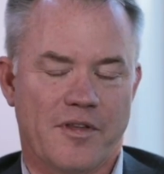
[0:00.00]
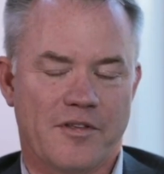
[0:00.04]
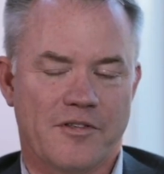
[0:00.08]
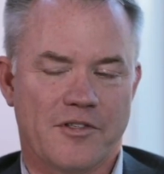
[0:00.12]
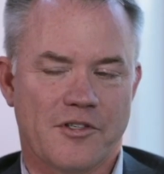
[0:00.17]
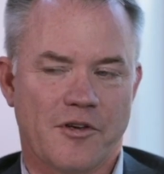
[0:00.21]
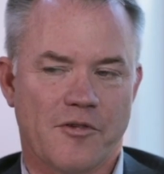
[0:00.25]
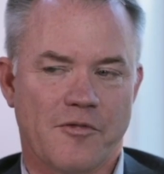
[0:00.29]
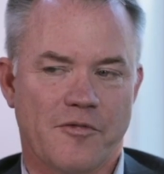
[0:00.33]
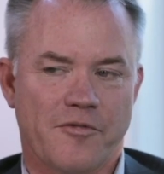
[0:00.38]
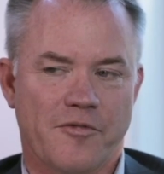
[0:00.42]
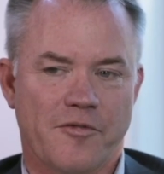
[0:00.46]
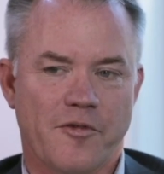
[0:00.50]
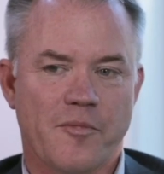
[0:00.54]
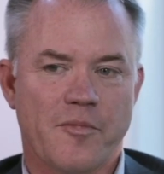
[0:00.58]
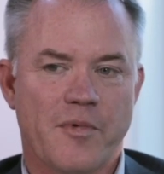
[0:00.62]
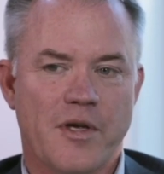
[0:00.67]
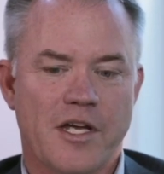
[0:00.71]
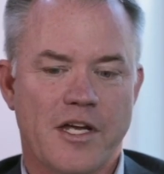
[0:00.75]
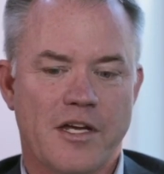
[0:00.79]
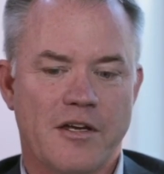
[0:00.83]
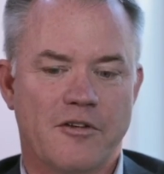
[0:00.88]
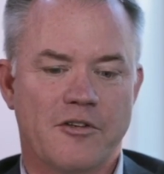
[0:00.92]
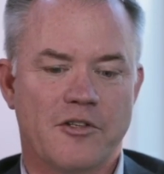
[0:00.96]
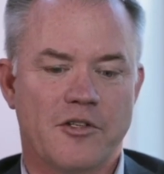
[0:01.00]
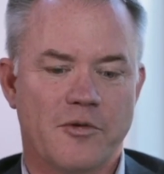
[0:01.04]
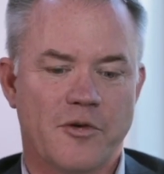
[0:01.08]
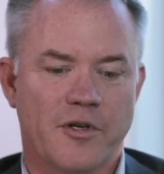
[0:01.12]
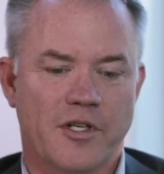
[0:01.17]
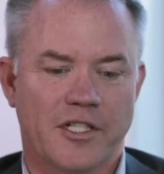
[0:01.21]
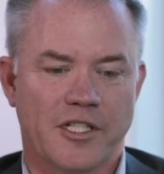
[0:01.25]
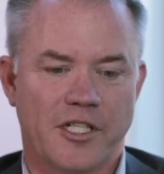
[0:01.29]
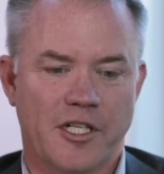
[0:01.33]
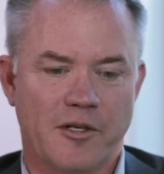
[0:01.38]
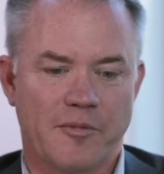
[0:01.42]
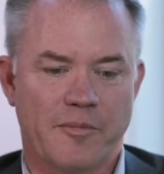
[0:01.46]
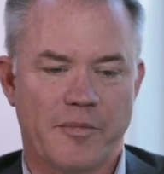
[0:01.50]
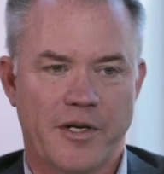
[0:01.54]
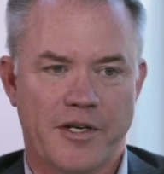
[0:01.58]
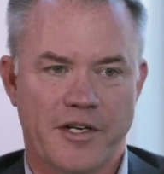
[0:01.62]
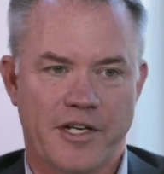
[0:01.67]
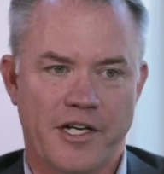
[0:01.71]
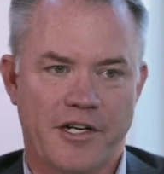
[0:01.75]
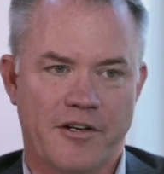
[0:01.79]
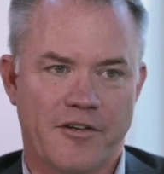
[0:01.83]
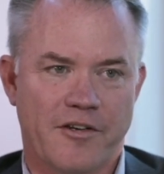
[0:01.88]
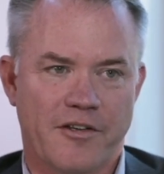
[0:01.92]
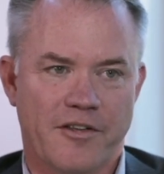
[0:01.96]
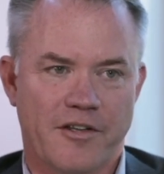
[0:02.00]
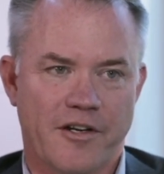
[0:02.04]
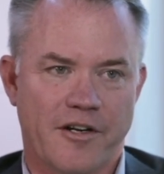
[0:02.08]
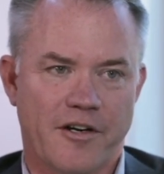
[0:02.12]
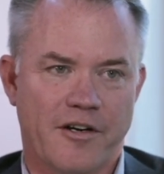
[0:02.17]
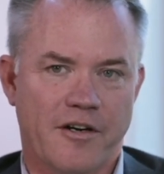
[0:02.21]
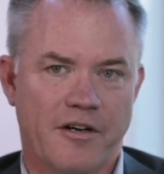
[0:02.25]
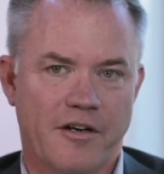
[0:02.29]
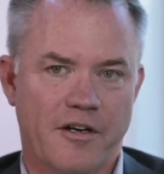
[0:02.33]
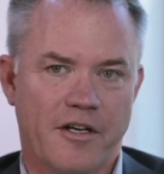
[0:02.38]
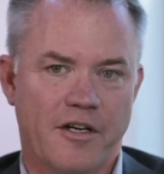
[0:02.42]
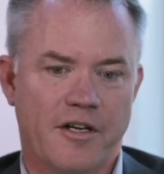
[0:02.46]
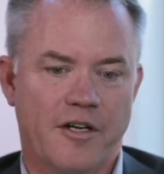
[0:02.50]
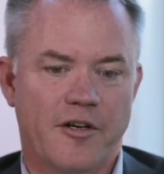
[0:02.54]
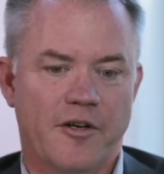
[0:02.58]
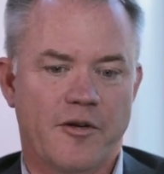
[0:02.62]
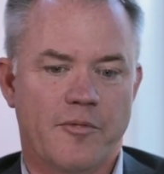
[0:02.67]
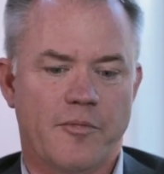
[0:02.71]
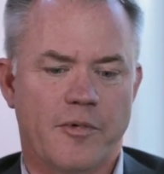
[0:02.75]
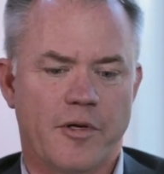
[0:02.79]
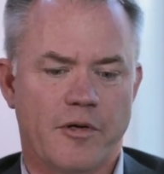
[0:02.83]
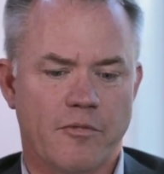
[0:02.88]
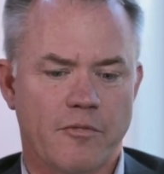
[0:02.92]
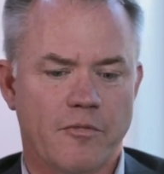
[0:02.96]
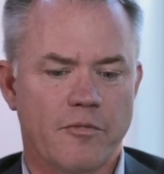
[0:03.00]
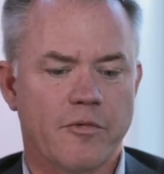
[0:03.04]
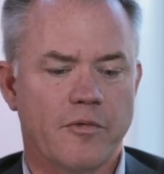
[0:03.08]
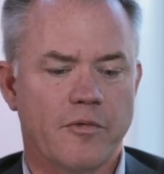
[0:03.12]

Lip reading: So for me, doing a little bit here and there, but